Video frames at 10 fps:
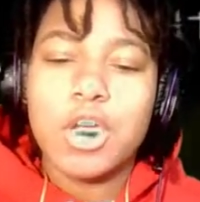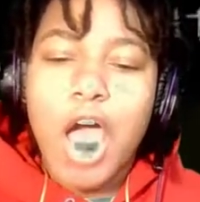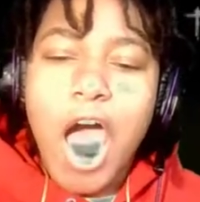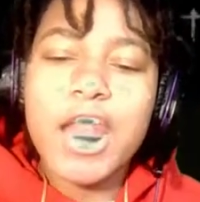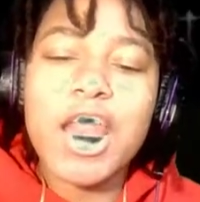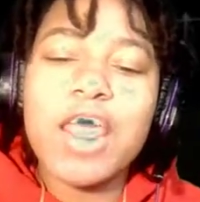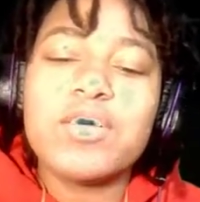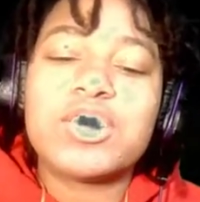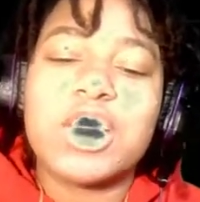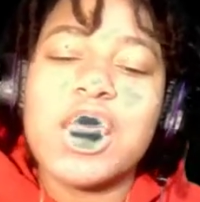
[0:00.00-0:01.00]
I didn't
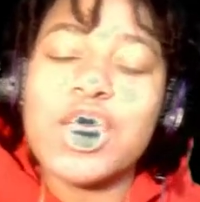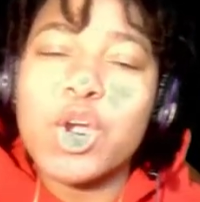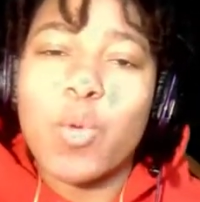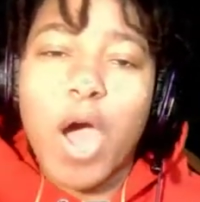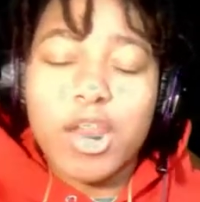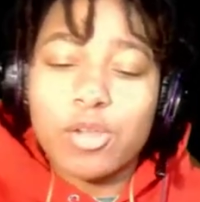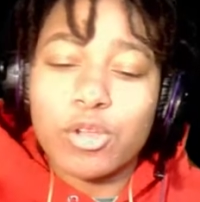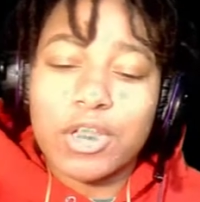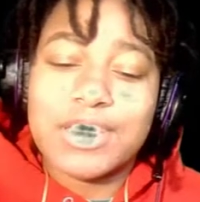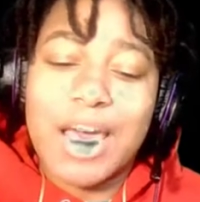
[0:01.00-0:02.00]
even see you! Why do you
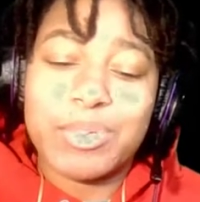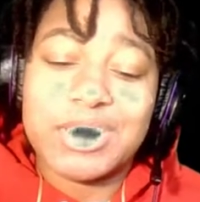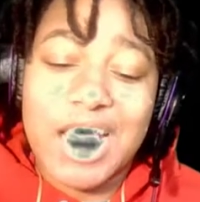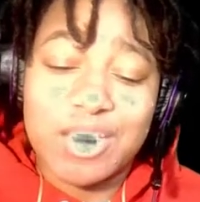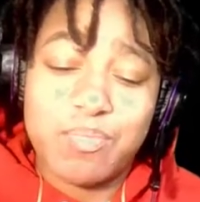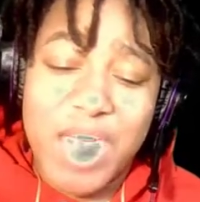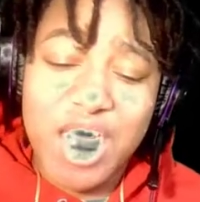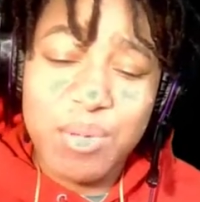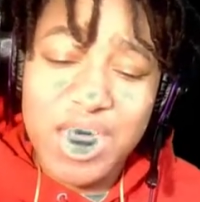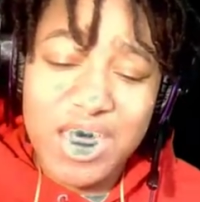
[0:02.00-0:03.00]
look like that possessed
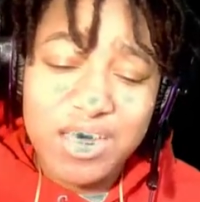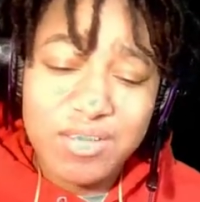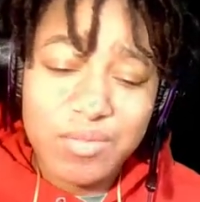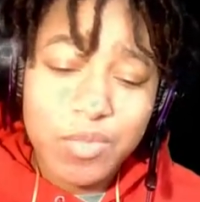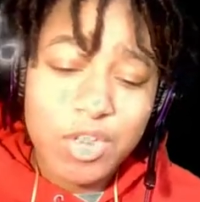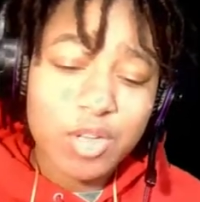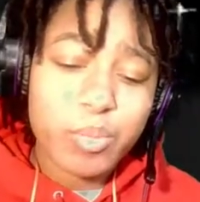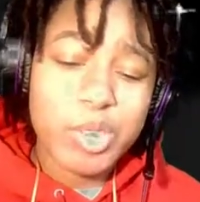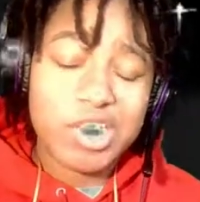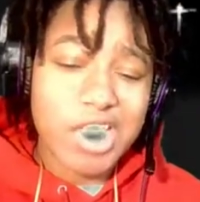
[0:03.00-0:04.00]
baby?
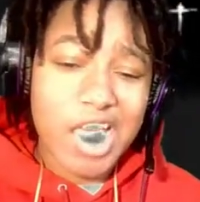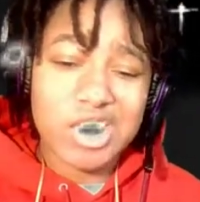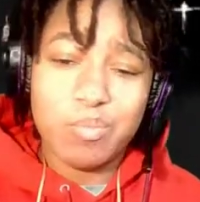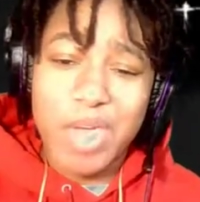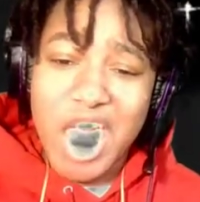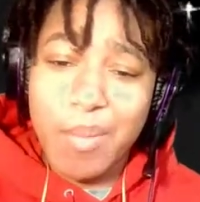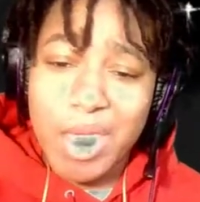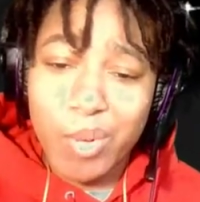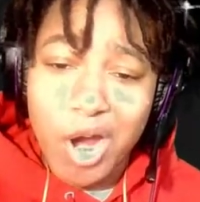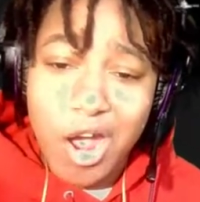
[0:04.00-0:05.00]
Possessed
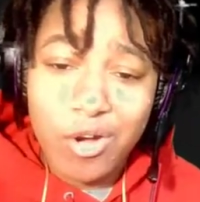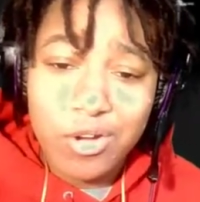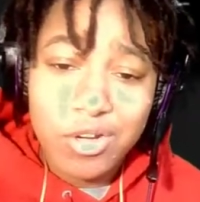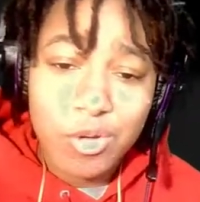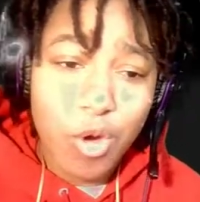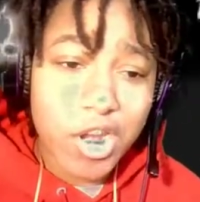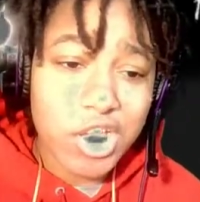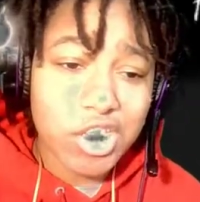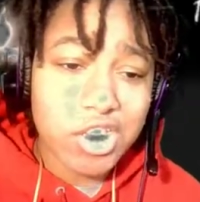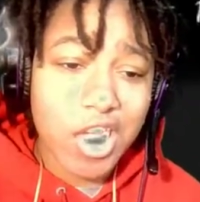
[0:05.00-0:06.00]
baby, bro? What
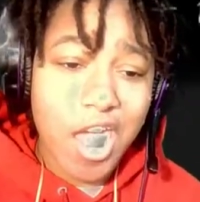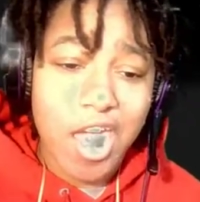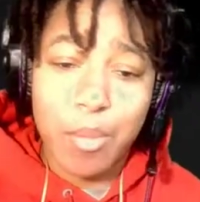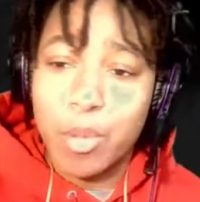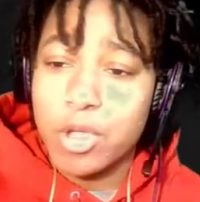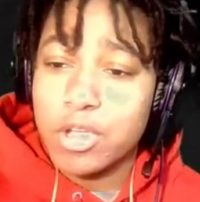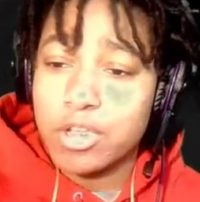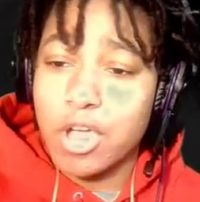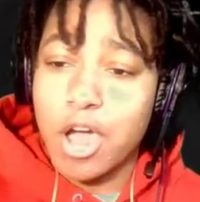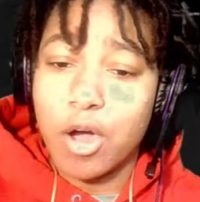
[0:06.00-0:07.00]
is this game?
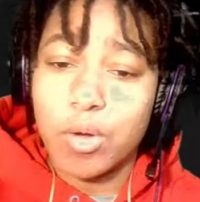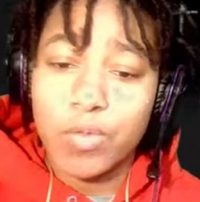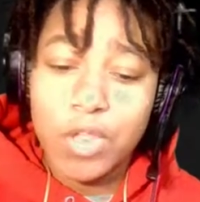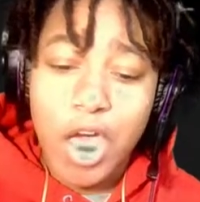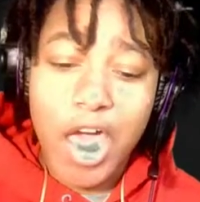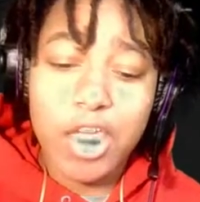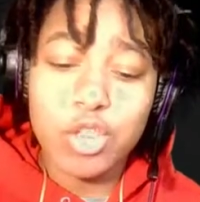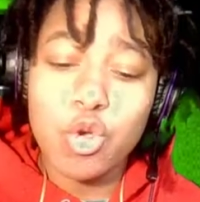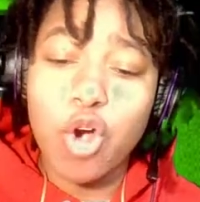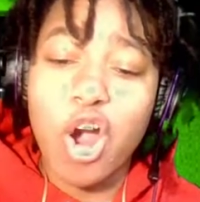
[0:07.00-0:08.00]
Yo, I
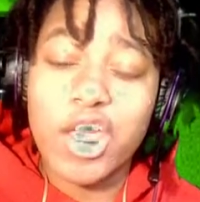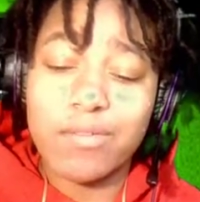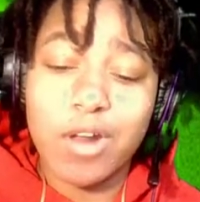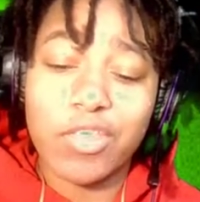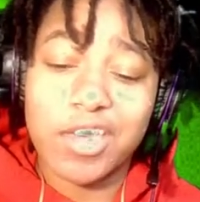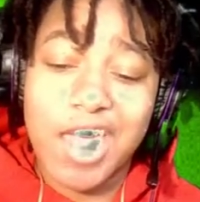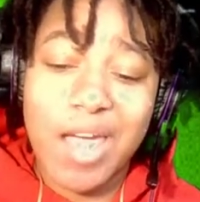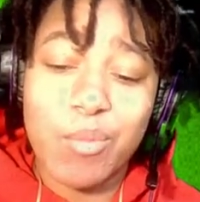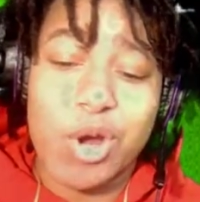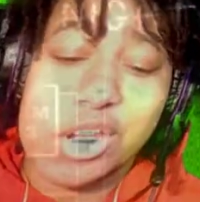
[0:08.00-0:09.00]
you aren't even on the
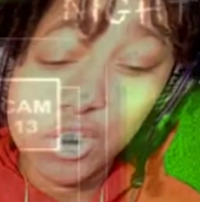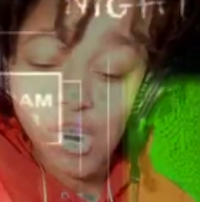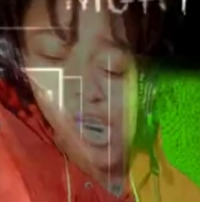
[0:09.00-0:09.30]
cameras.